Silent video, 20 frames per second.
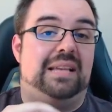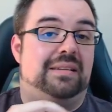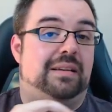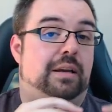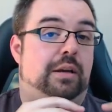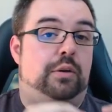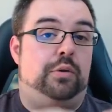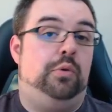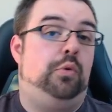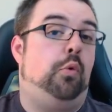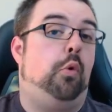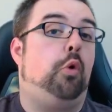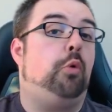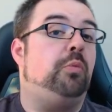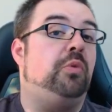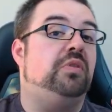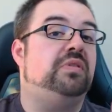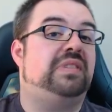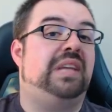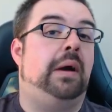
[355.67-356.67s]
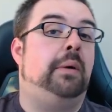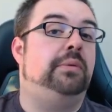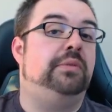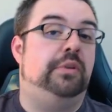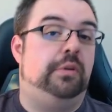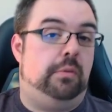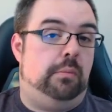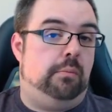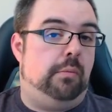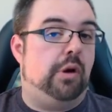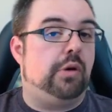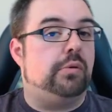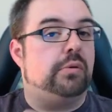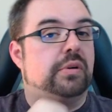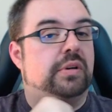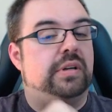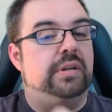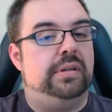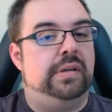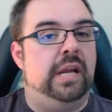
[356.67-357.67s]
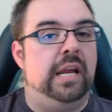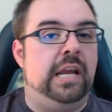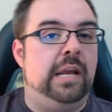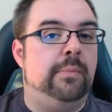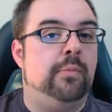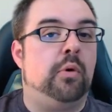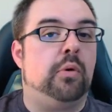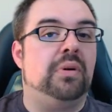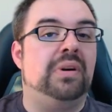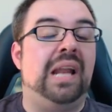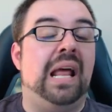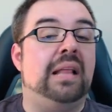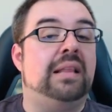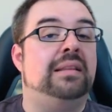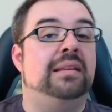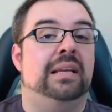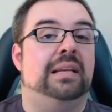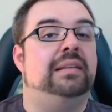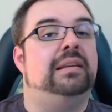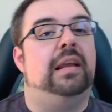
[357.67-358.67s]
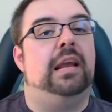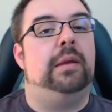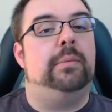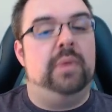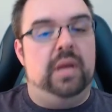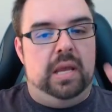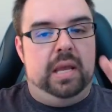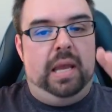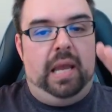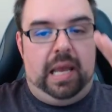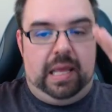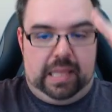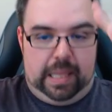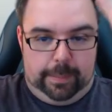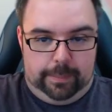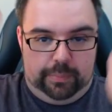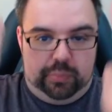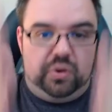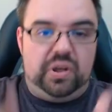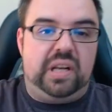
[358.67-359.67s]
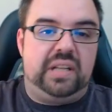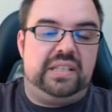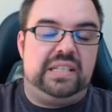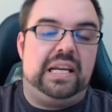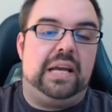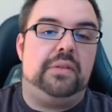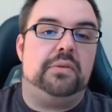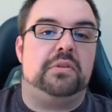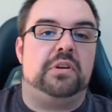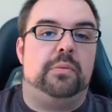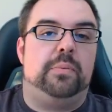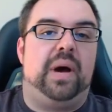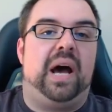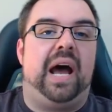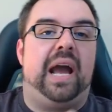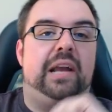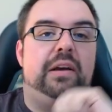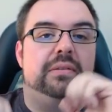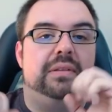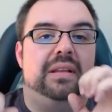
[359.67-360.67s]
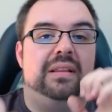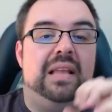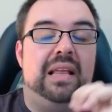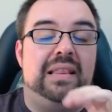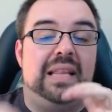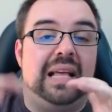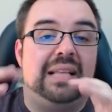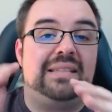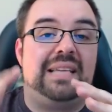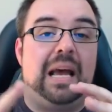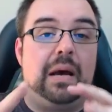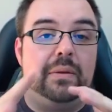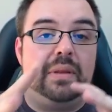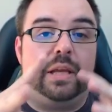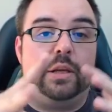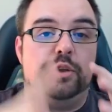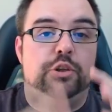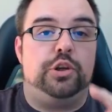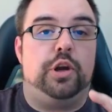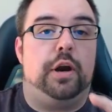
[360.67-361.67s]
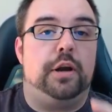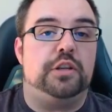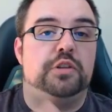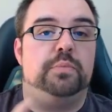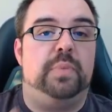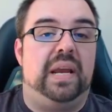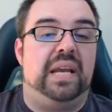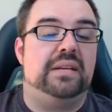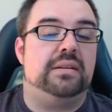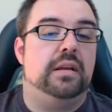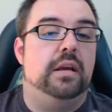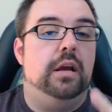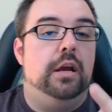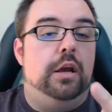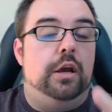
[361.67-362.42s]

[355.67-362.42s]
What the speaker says: a normal sounding American name or an ethnic name, and they put it together in a pile, and then that's how they judge based